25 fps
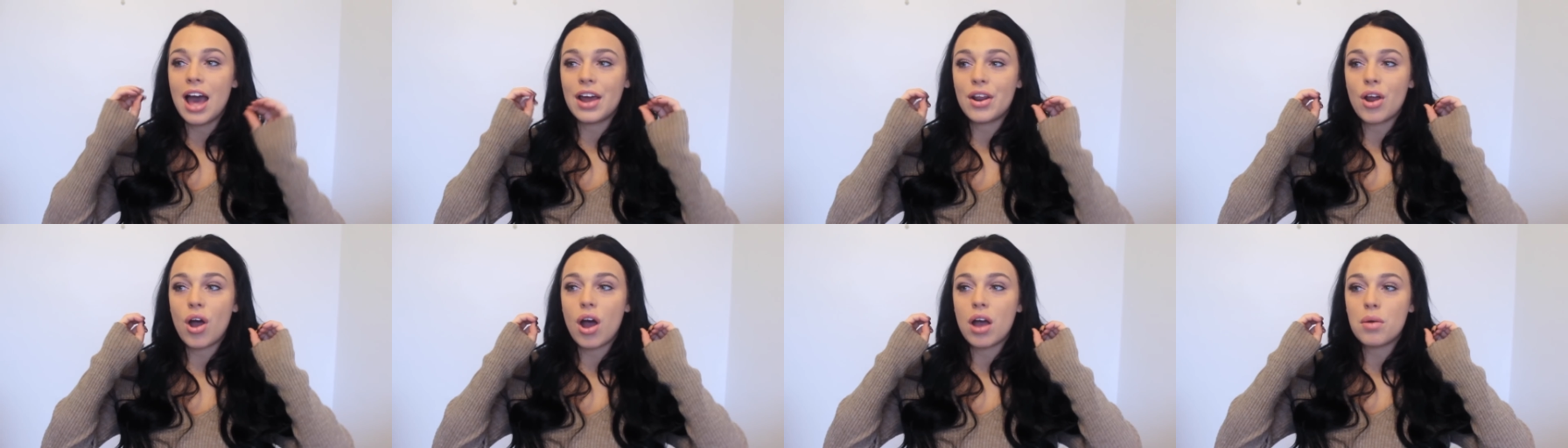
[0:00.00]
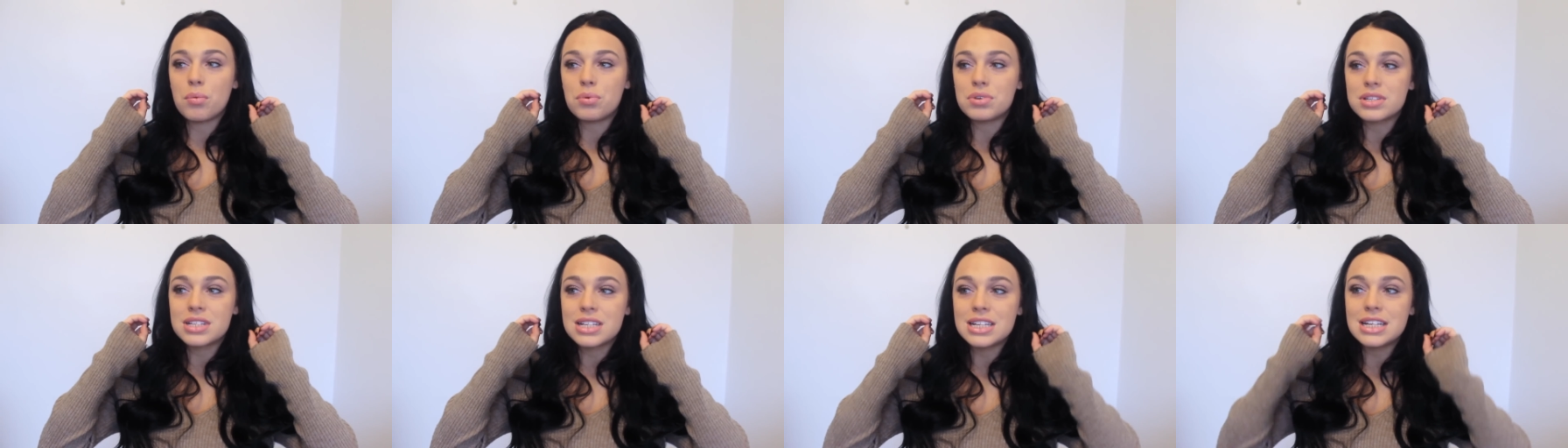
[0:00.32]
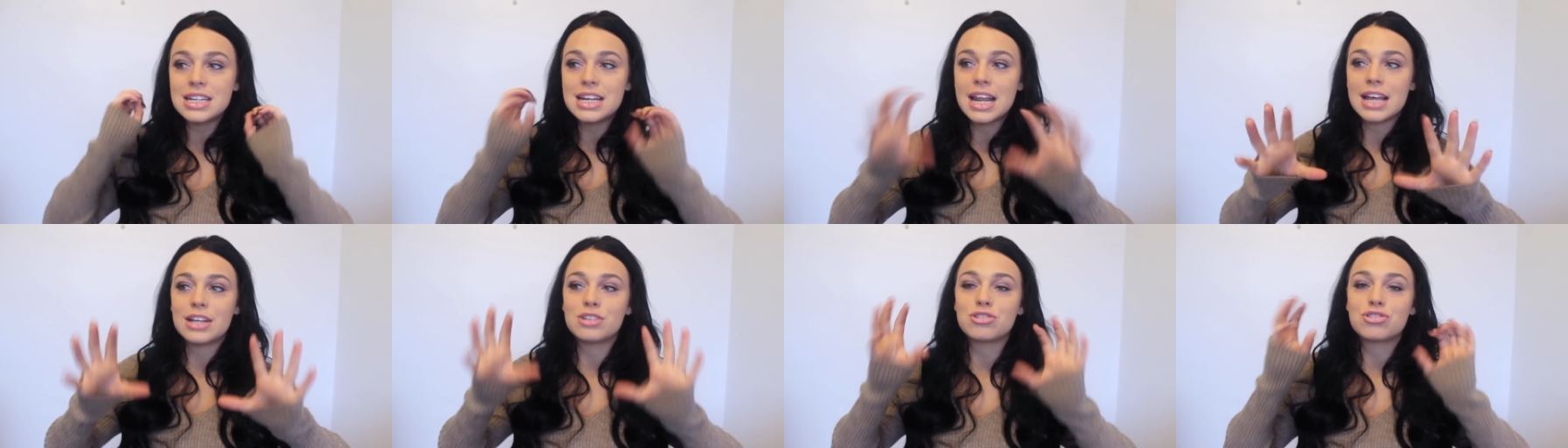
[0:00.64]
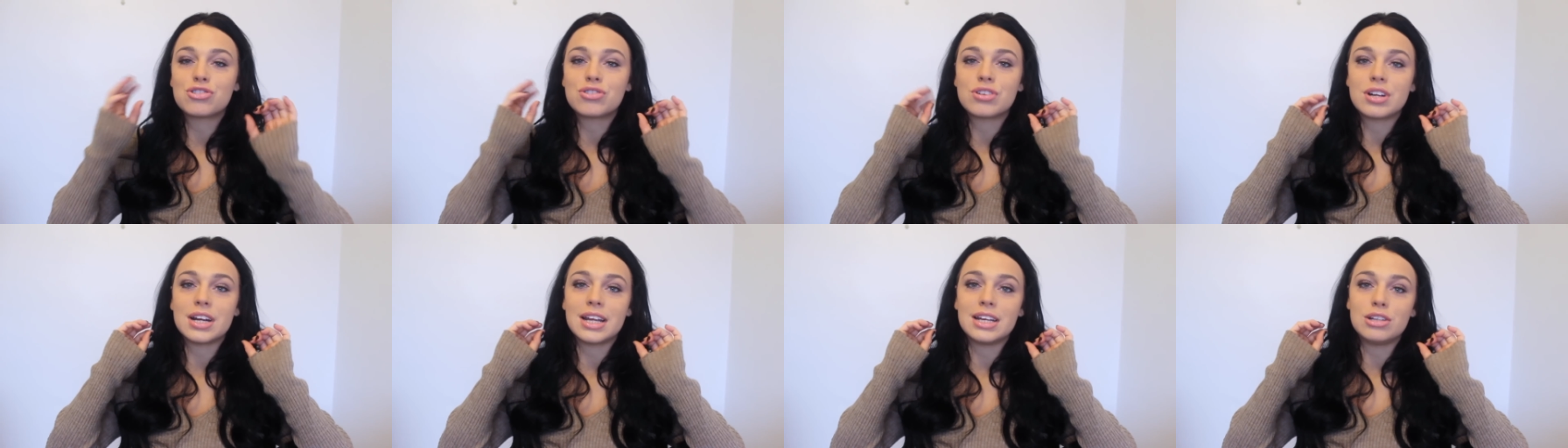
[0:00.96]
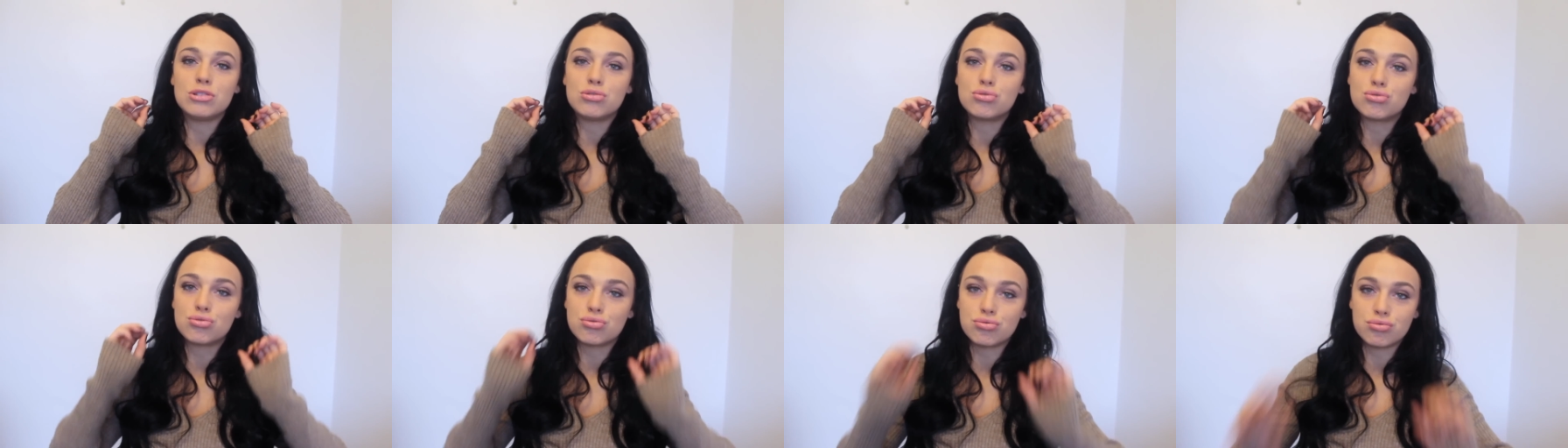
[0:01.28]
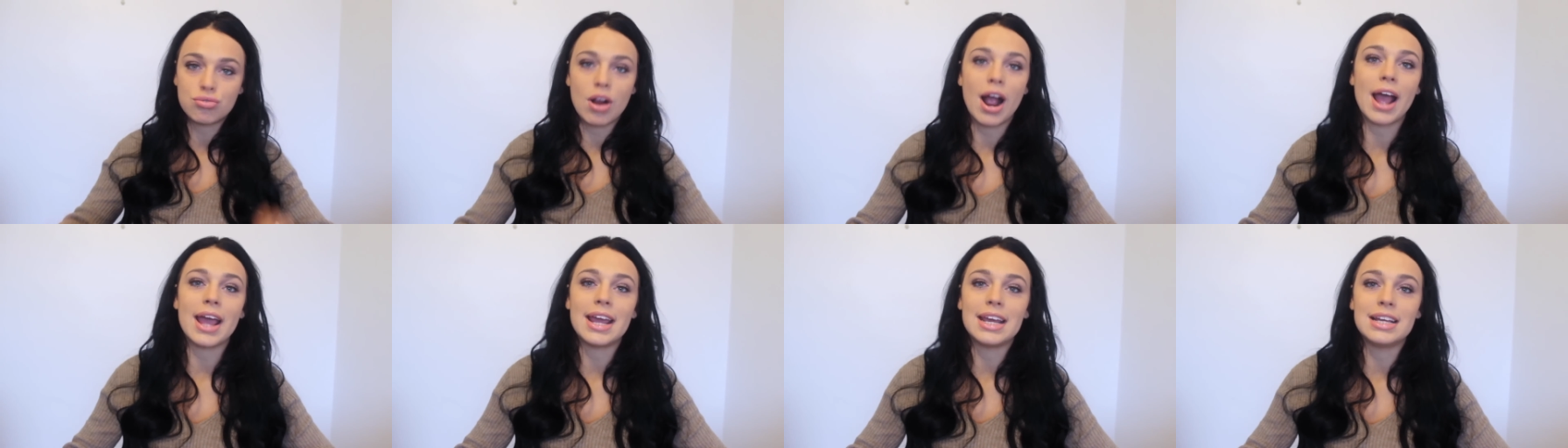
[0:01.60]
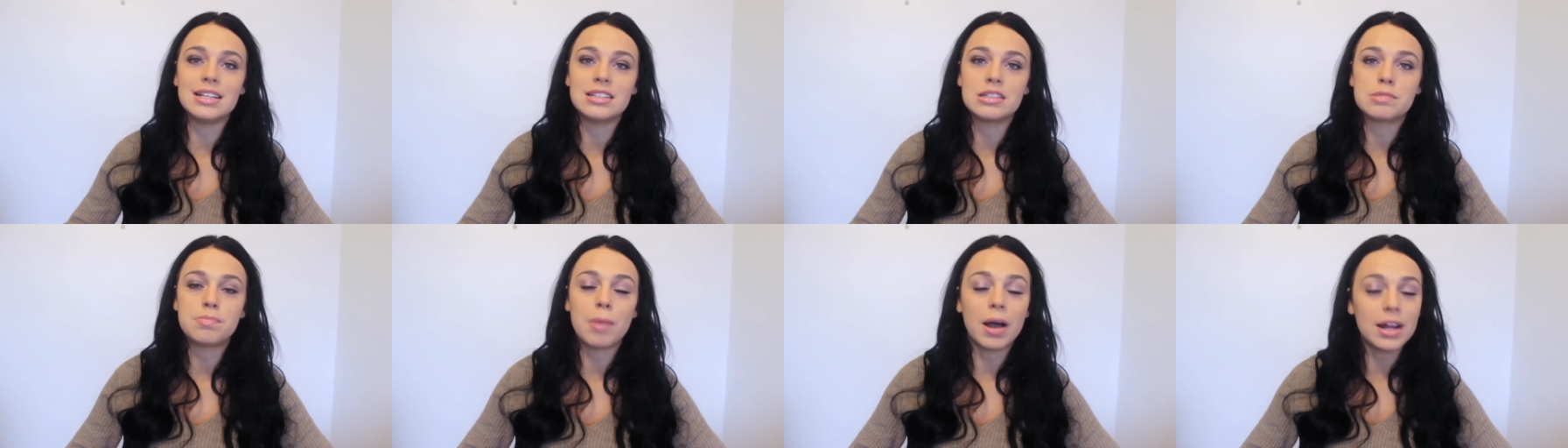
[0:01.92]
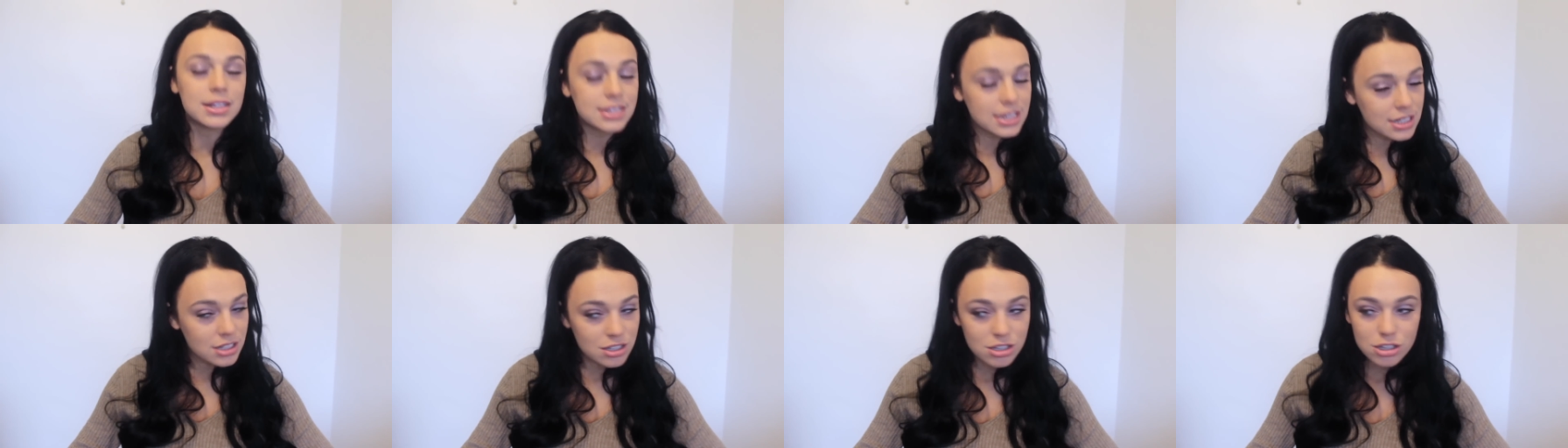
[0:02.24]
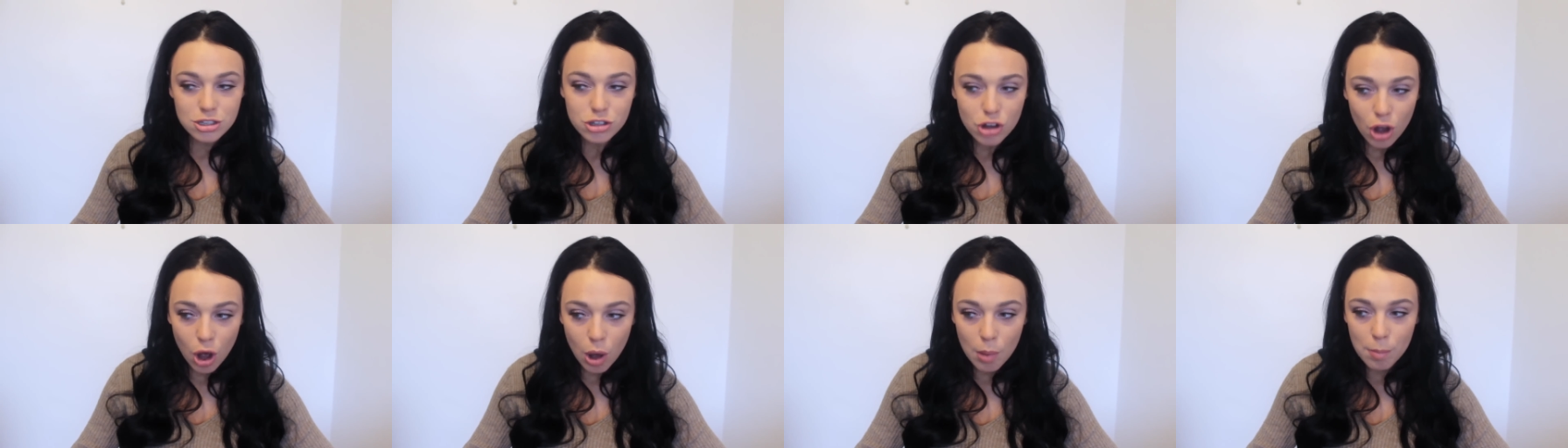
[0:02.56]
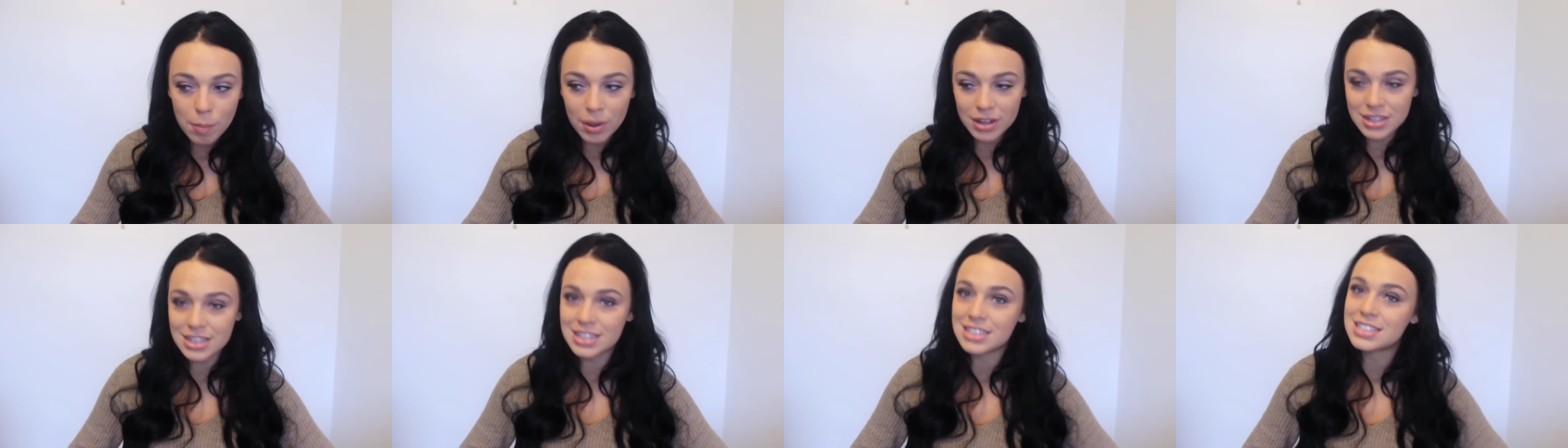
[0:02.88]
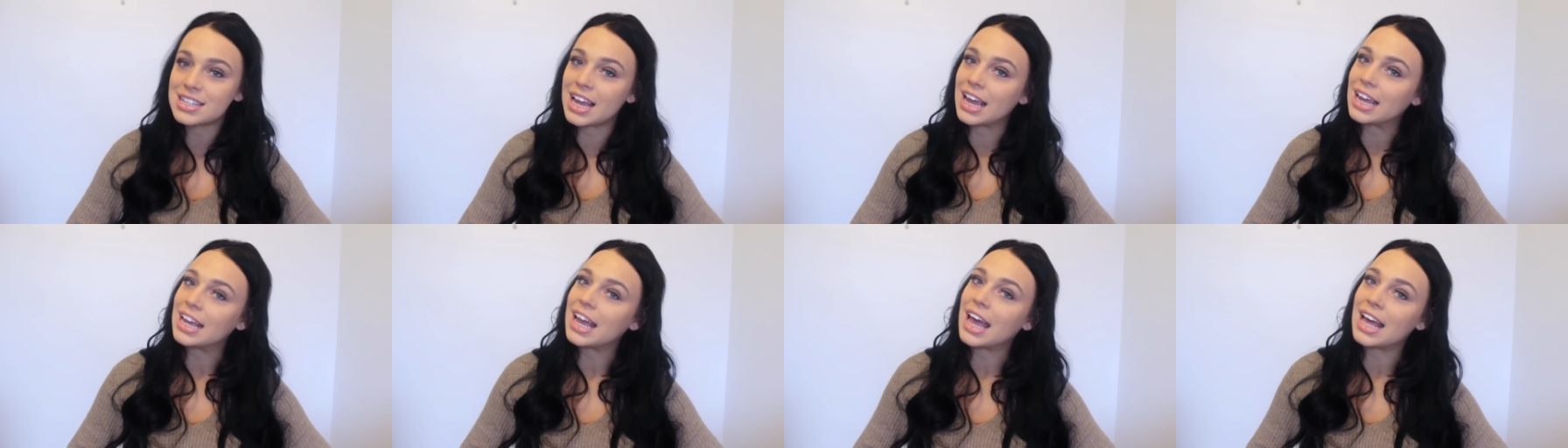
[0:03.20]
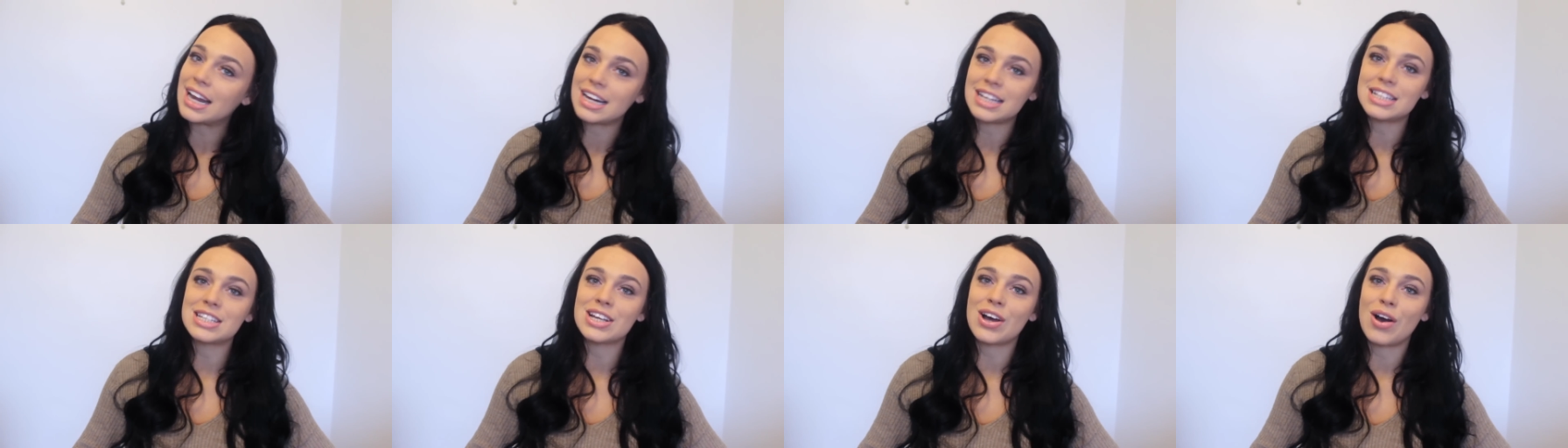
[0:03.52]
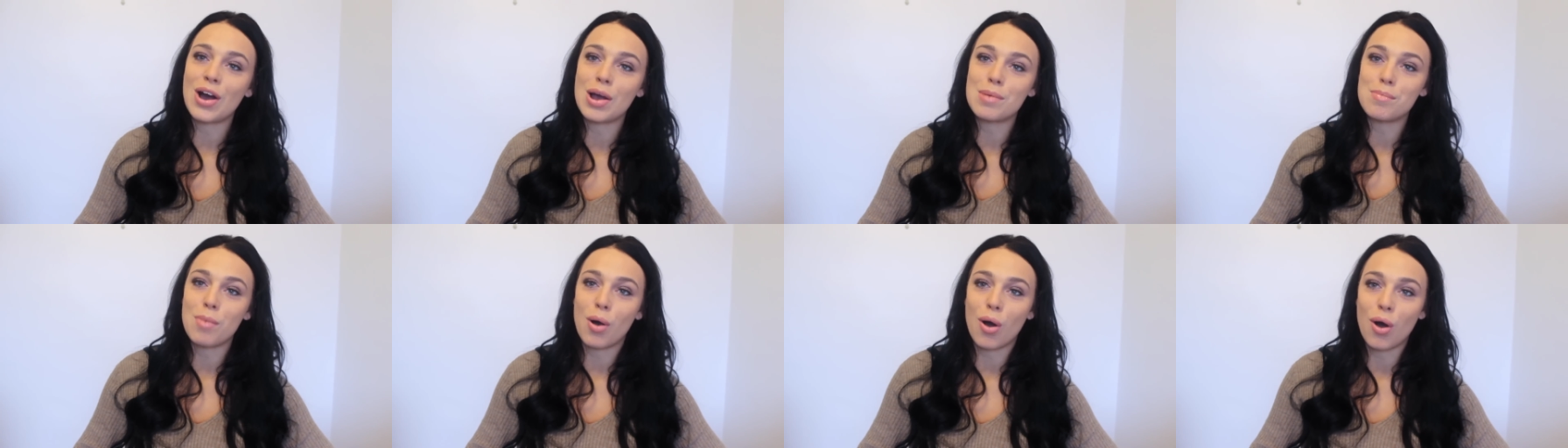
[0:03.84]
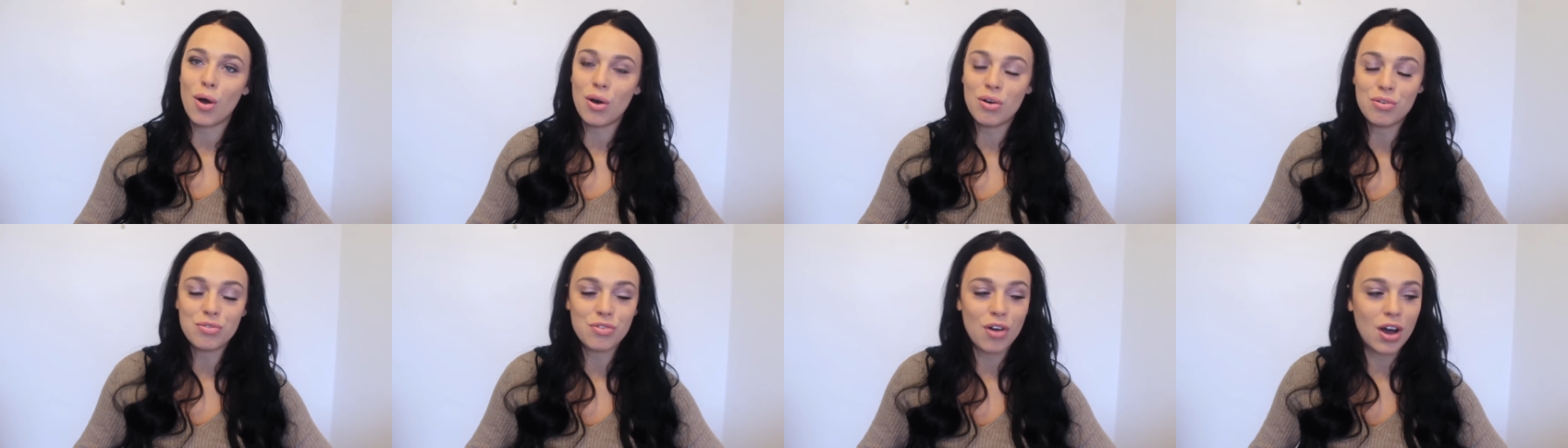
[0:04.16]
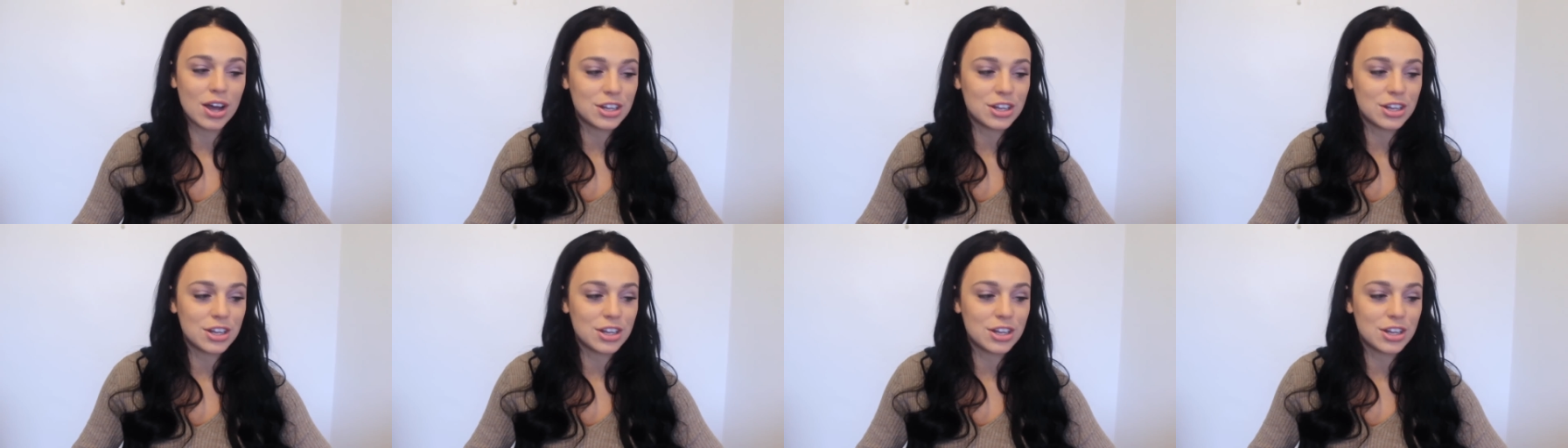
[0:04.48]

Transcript: and I was literally drained. But I didn't stop. I didn't take any time off.